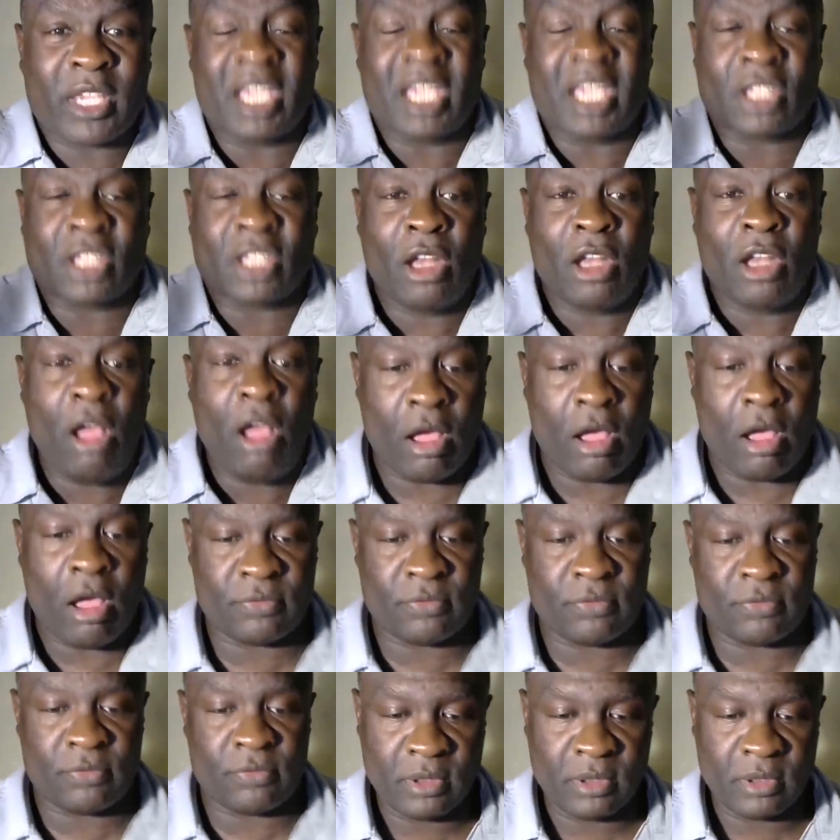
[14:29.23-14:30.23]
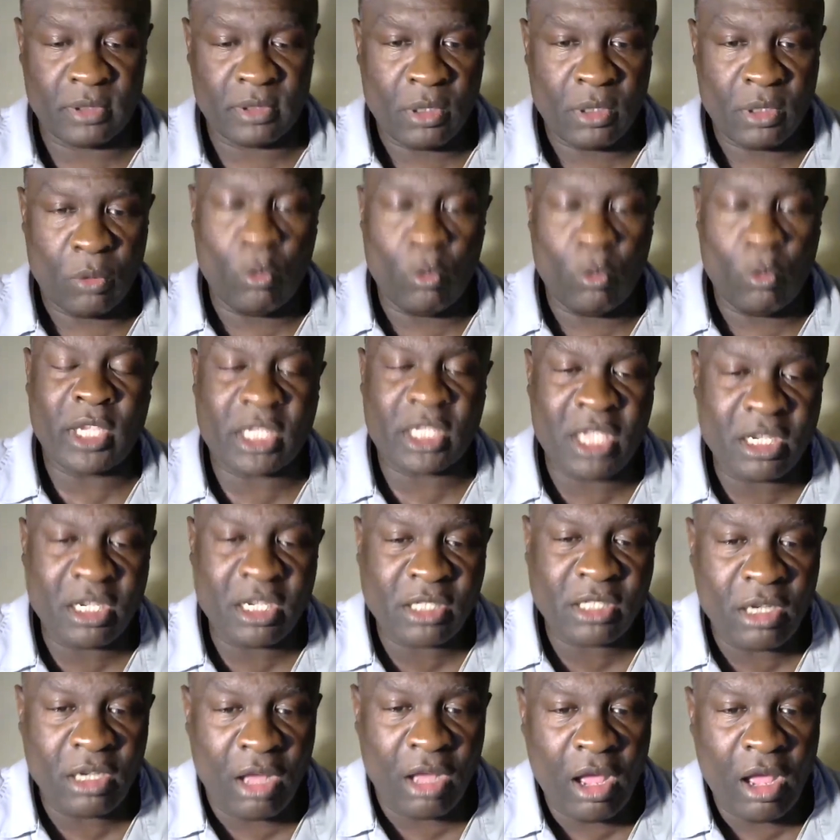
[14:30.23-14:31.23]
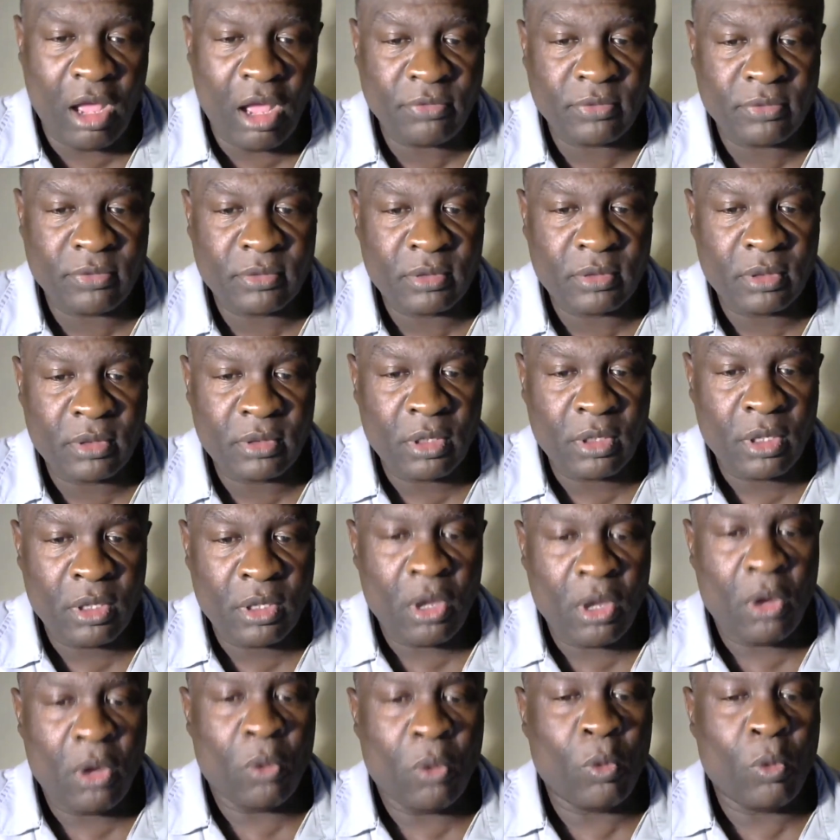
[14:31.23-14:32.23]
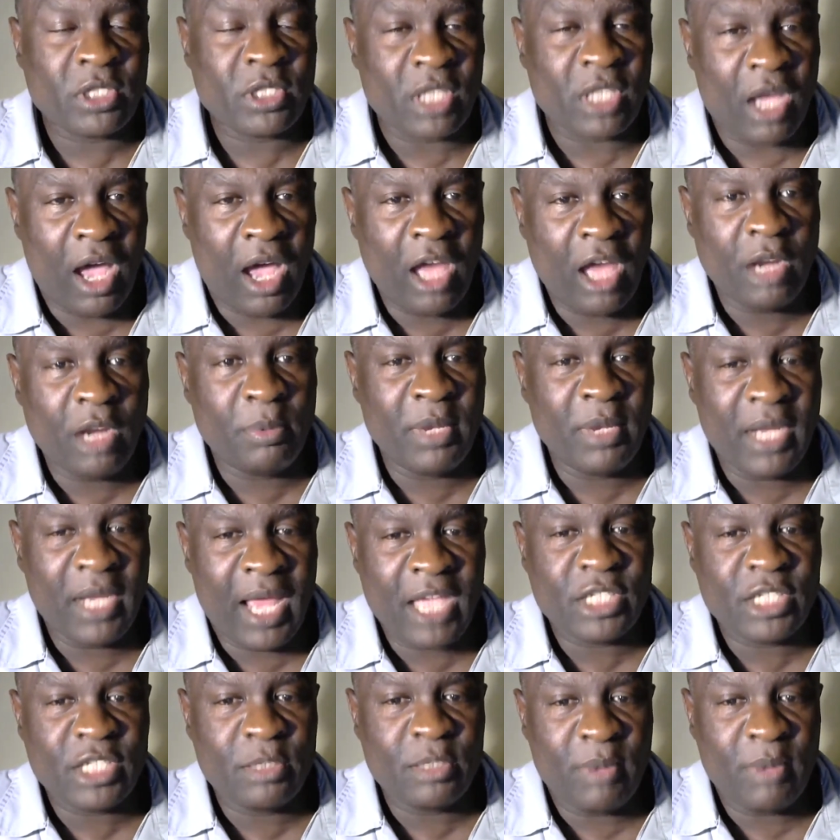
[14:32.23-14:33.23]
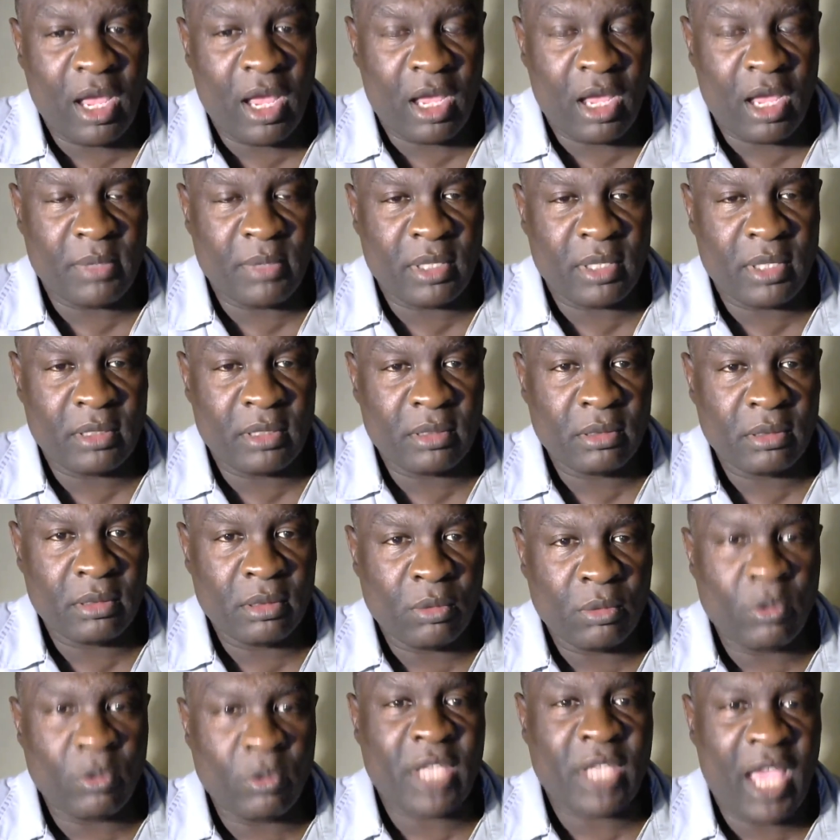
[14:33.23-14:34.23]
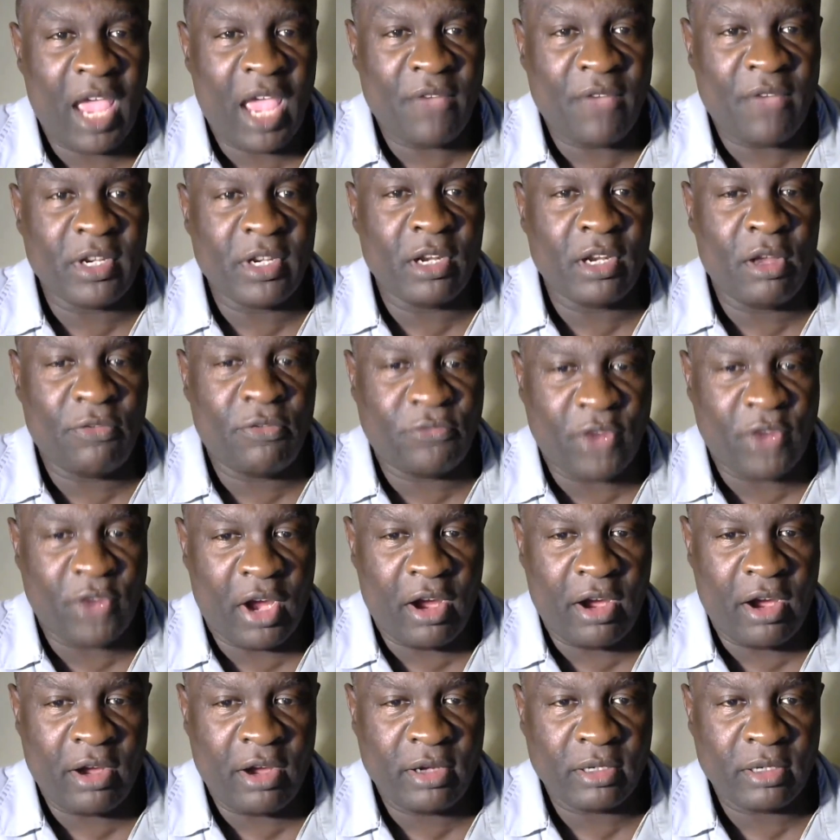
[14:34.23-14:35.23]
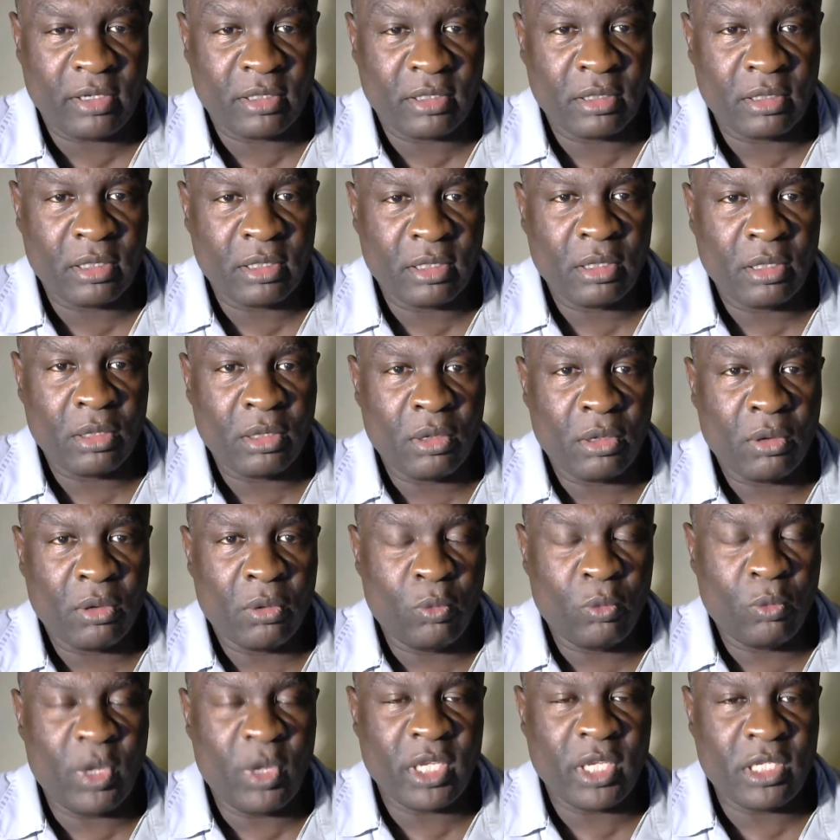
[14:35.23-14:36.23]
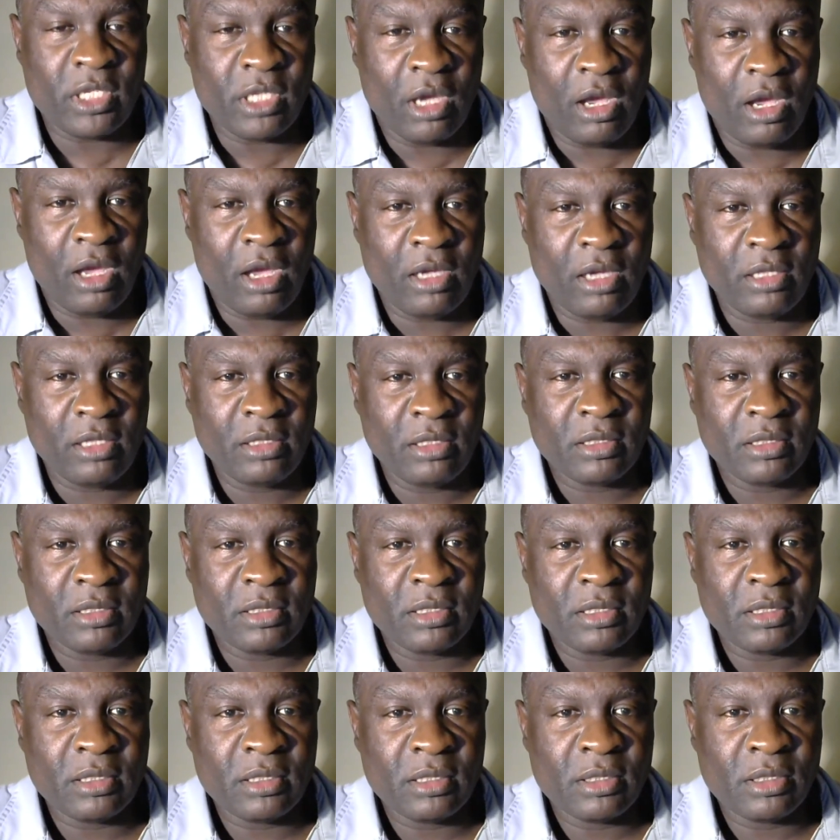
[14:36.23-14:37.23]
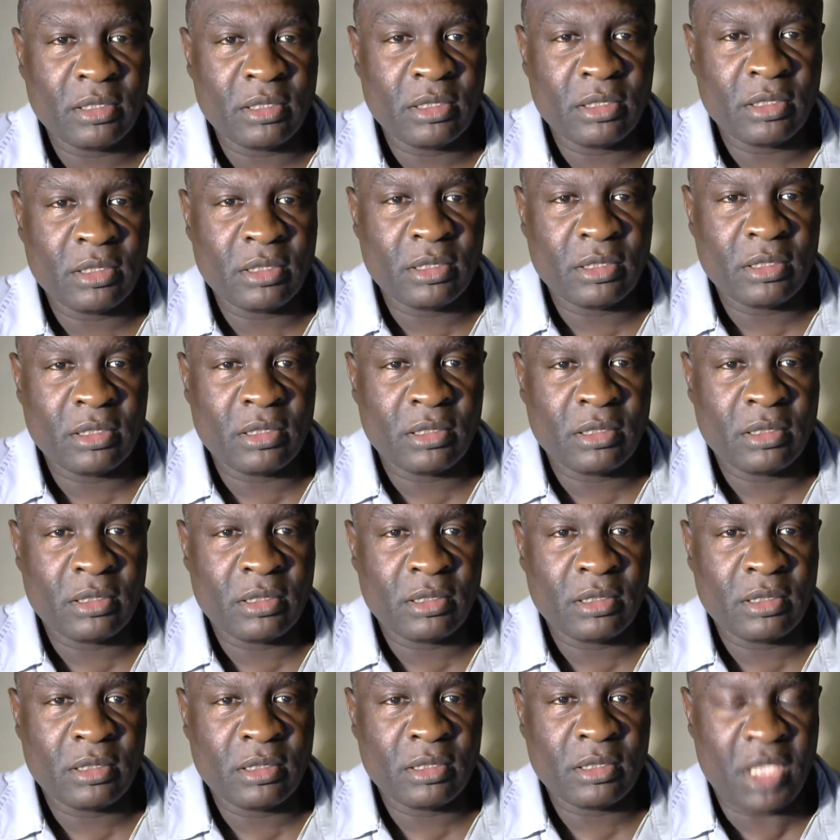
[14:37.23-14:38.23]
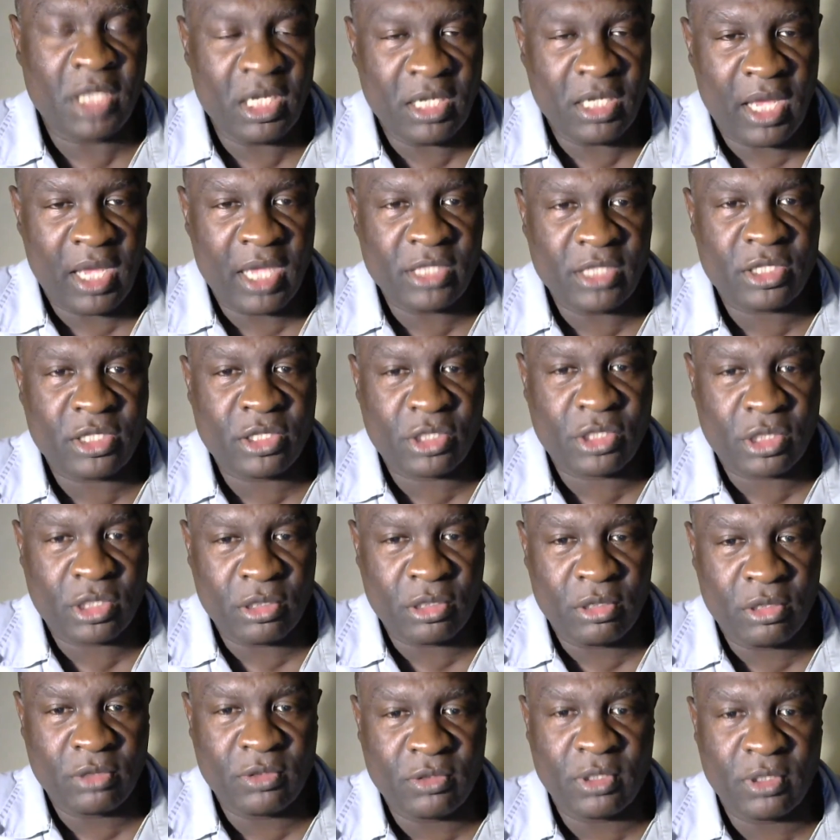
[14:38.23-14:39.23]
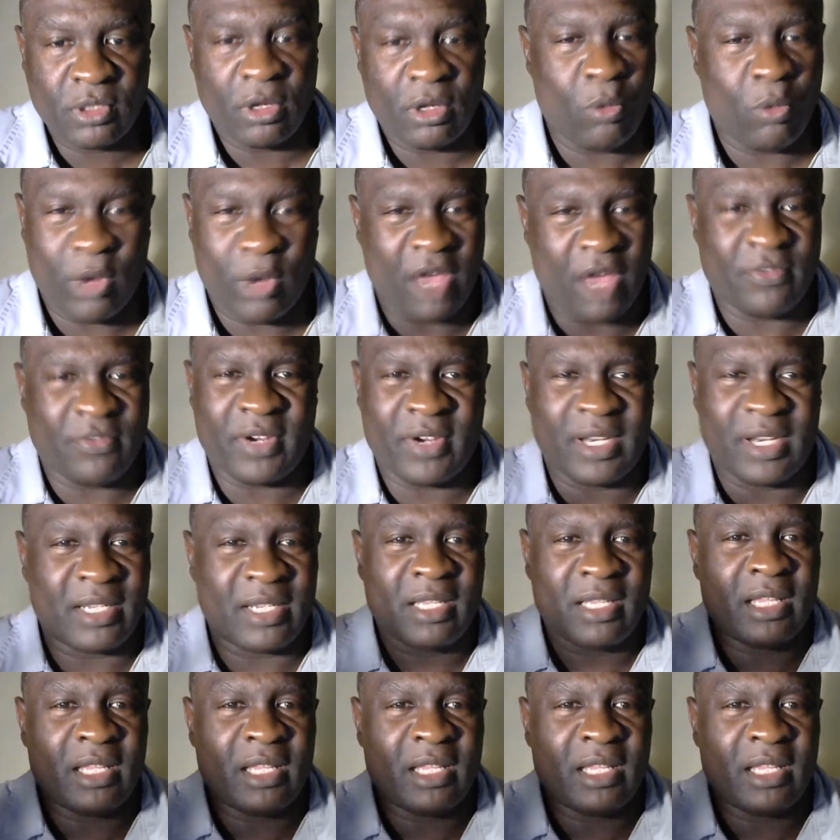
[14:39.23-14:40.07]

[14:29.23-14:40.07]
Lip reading: what kicked it off. What kicked it off was the Honorable Elijah Muhammad was having an affair with young teenage children or whatever,